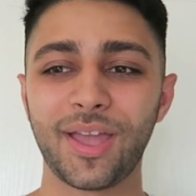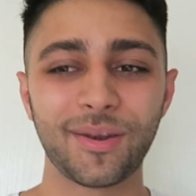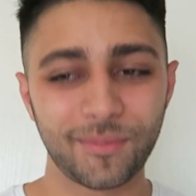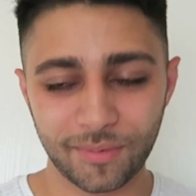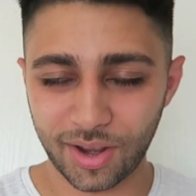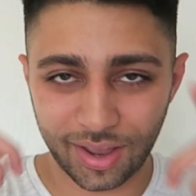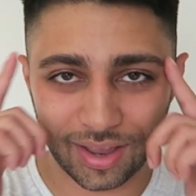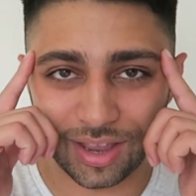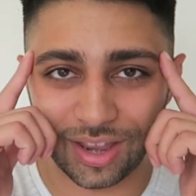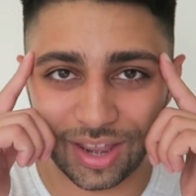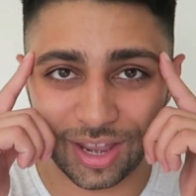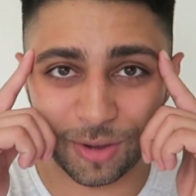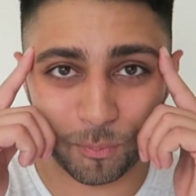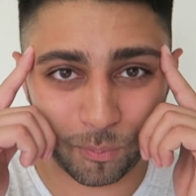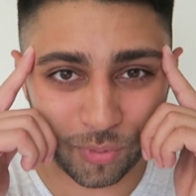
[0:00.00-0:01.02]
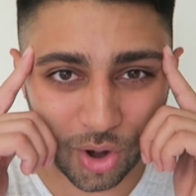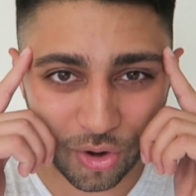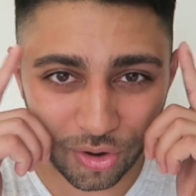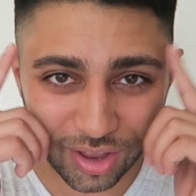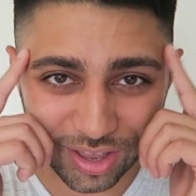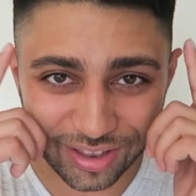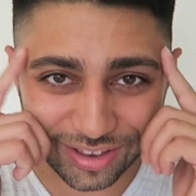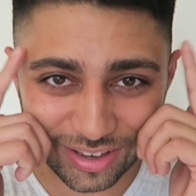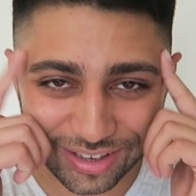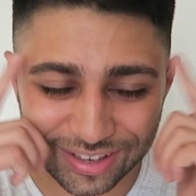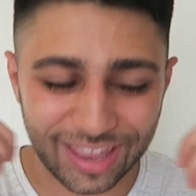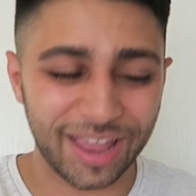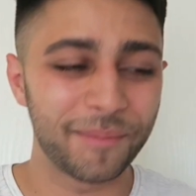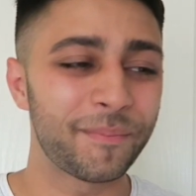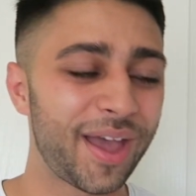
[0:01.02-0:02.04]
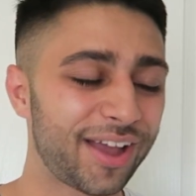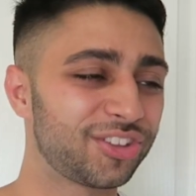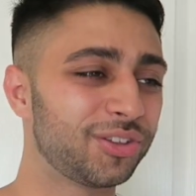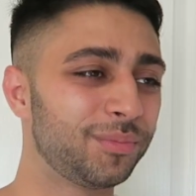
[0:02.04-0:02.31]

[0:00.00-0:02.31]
And it came back